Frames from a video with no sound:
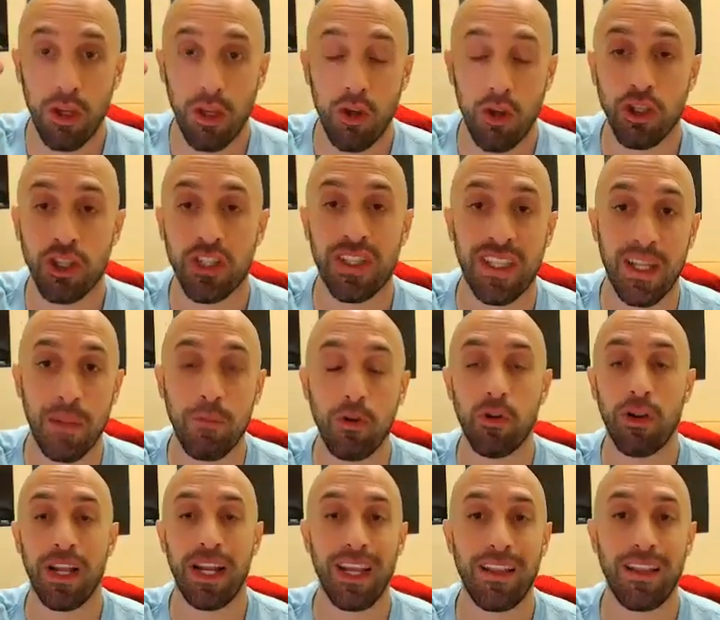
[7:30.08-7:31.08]
you're
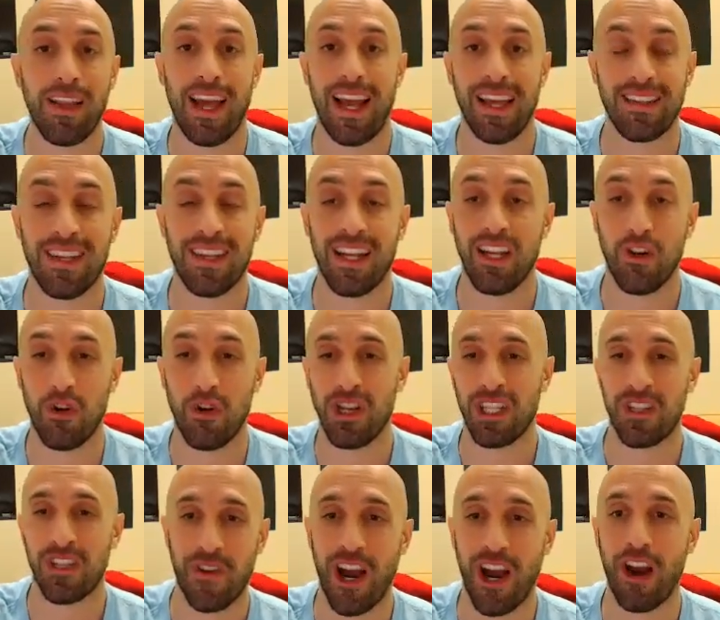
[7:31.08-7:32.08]
stimulating the SA node.
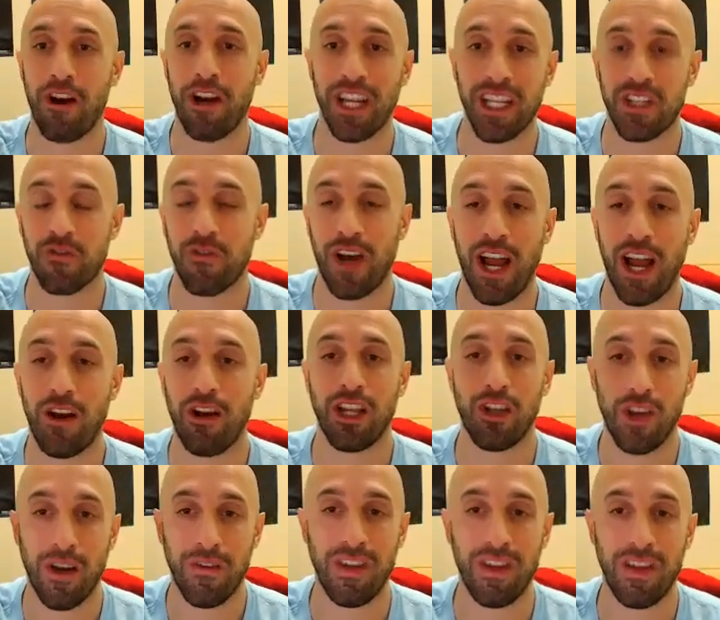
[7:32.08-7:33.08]
It's firing, it's firing.
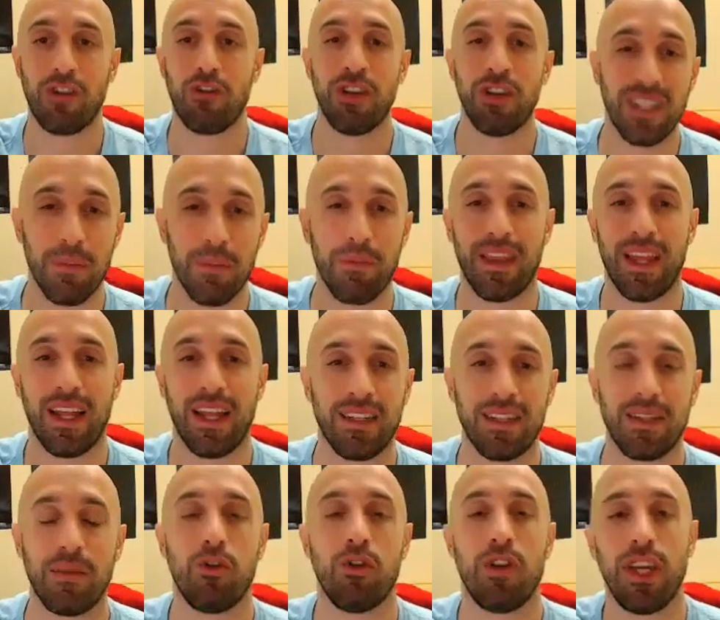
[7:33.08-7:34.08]
You have increased sympathetic
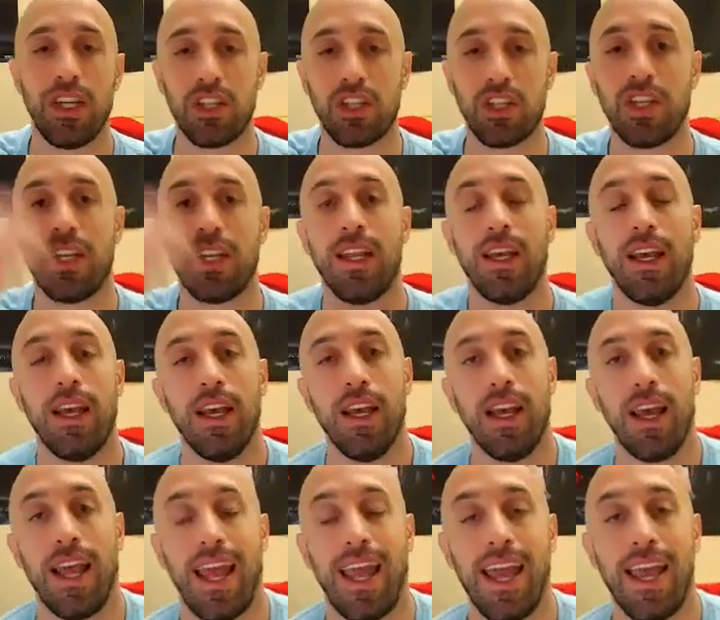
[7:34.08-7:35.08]
stimulation,
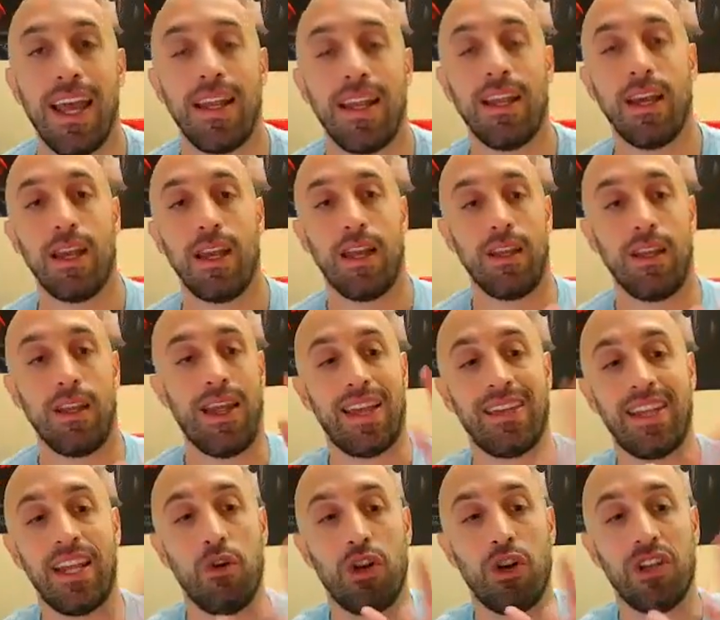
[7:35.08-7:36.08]
and the
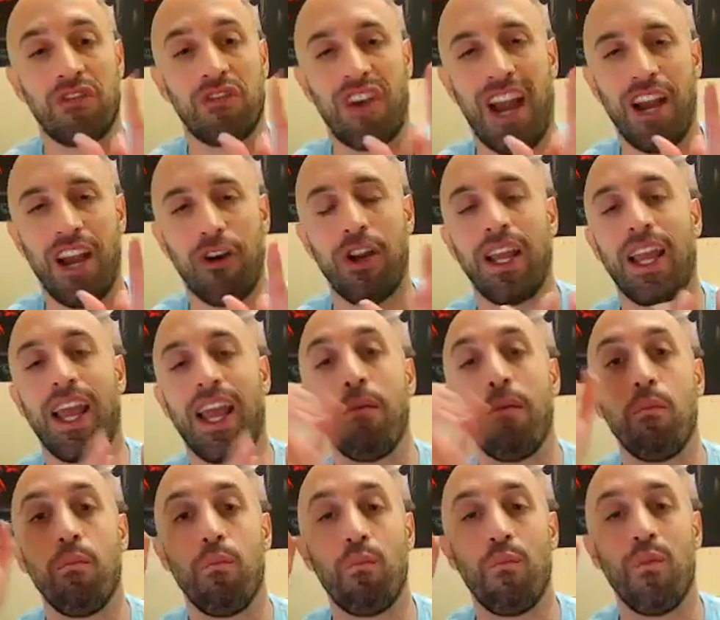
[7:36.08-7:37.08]
SA node is firing.
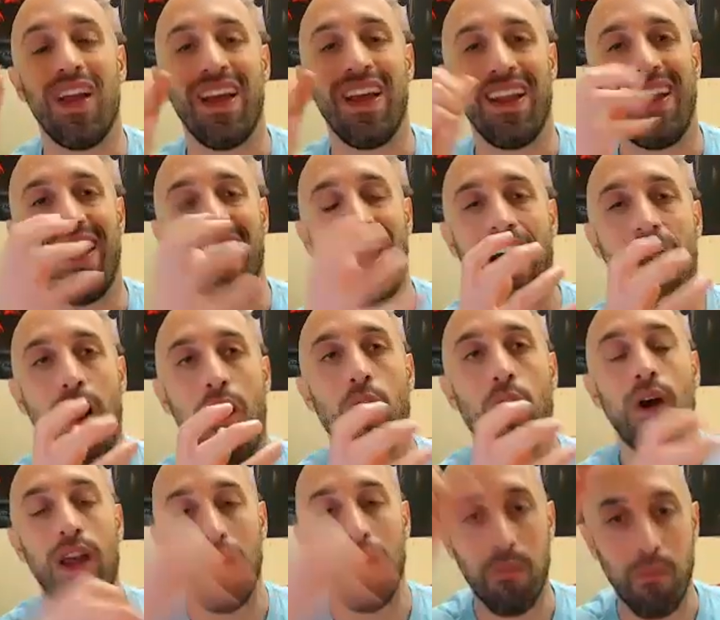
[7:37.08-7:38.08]
And
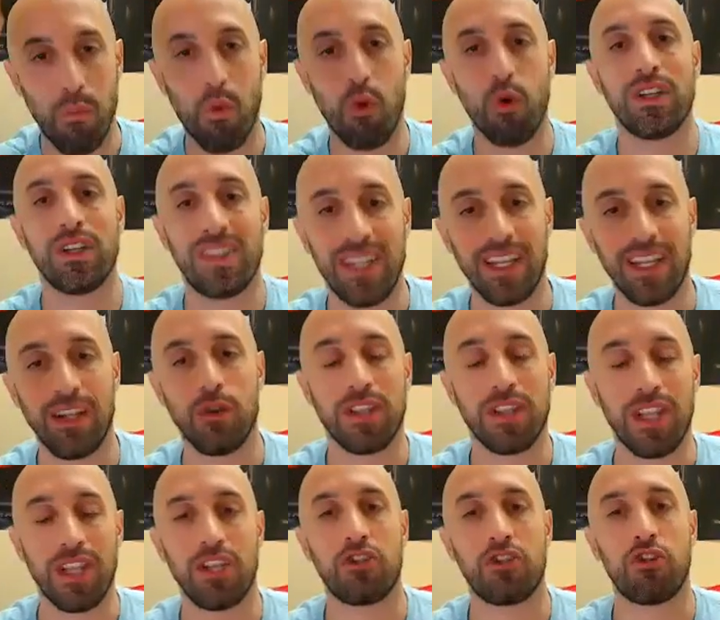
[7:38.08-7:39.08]
now more signal is
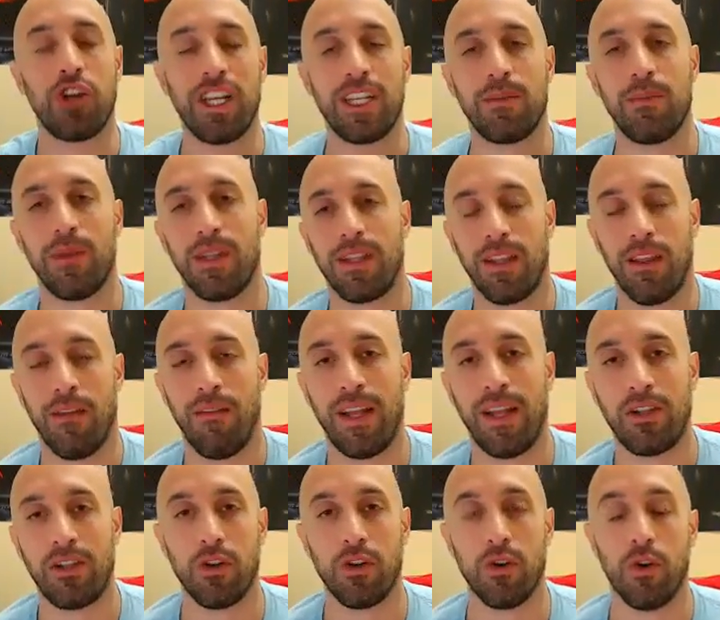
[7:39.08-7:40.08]
going to transmit to the
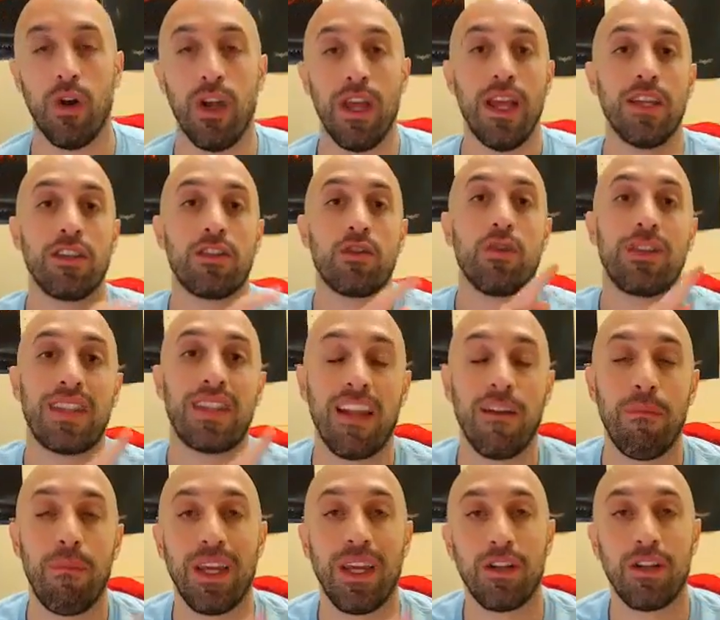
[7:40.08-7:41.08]
ventricle. So instead
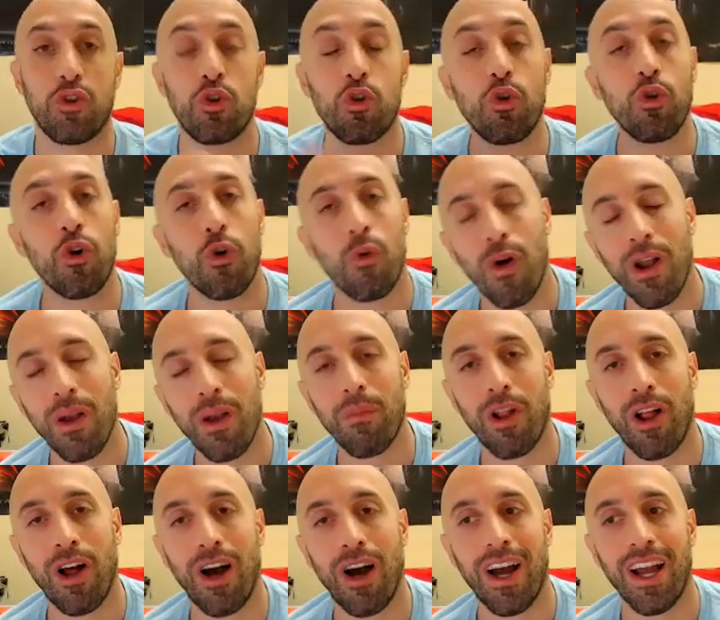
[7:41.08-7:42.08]
of being two to one
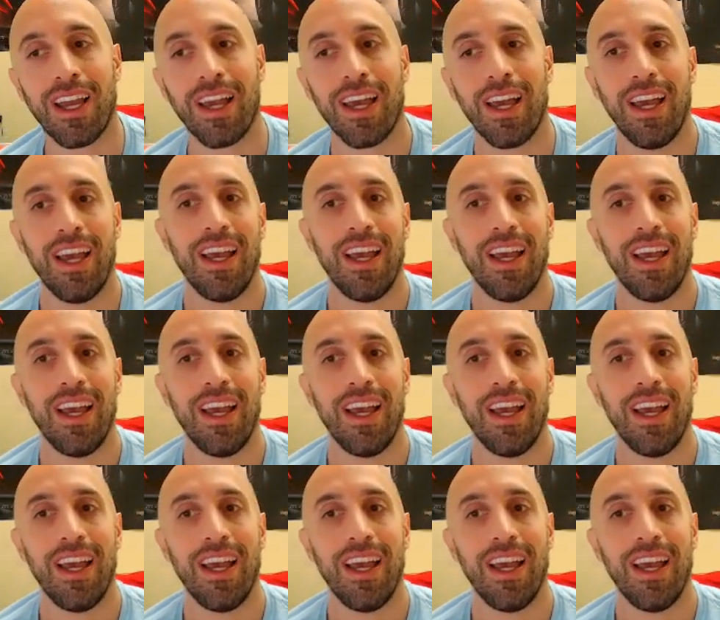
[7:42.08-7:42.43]
block,